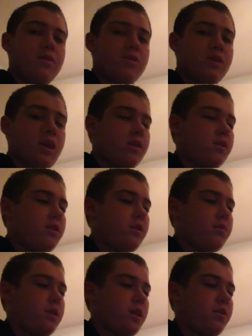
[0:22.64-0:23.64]
Shad
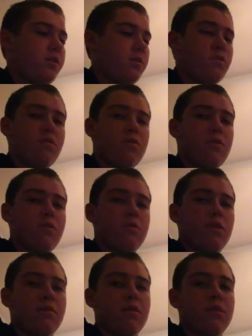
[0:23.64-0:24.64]
come down, they move through
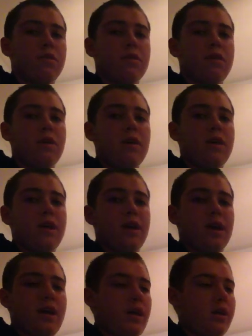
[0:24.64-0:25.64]
the rivers,
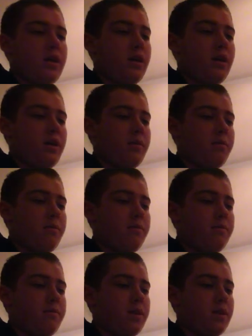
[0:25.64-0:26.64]
and
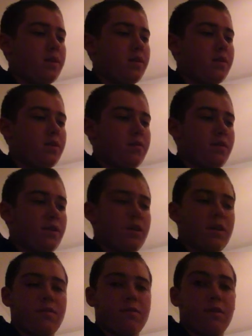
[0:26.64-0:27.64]

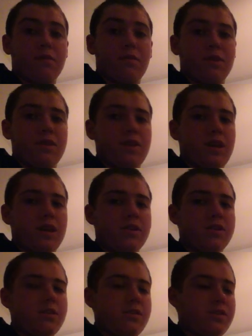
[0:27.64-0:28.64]
fun fish to
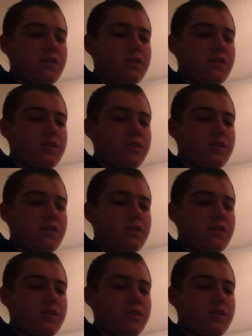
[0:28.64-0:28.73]
catch.